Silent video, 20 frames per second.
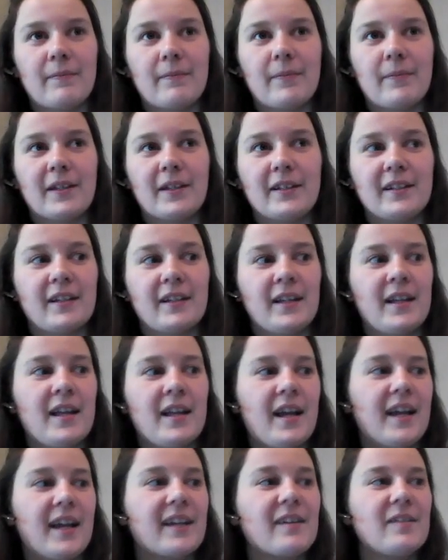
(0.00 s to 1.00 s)
But
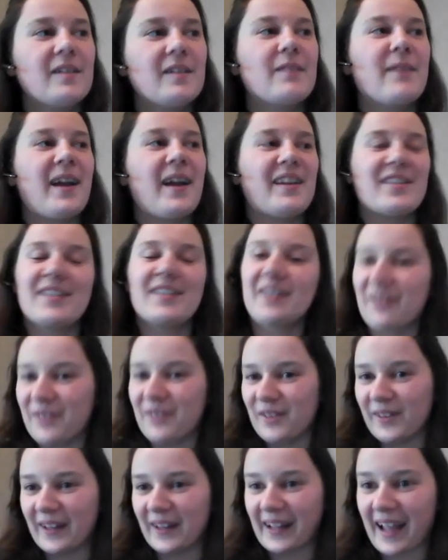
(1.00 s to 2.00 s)
I can only imagine if
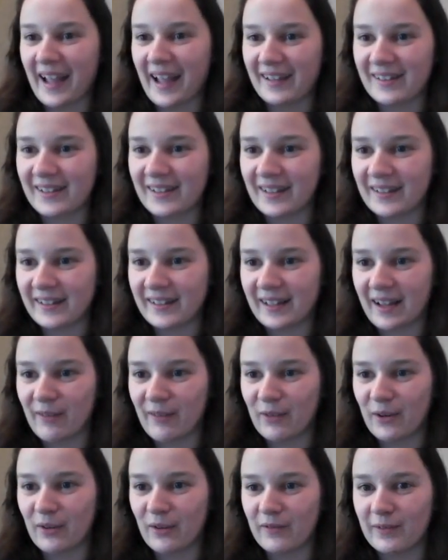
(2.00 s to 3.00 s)
you like accidentally have
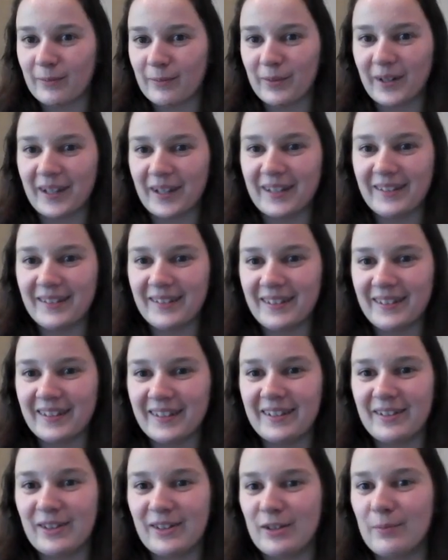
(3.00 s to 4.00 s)
COVID brain and
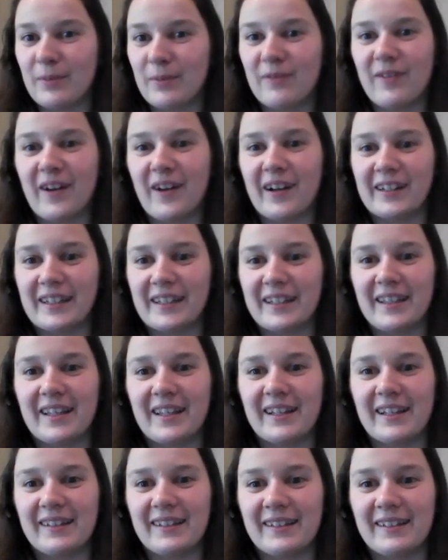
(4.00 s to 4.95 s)
you're super foggy that,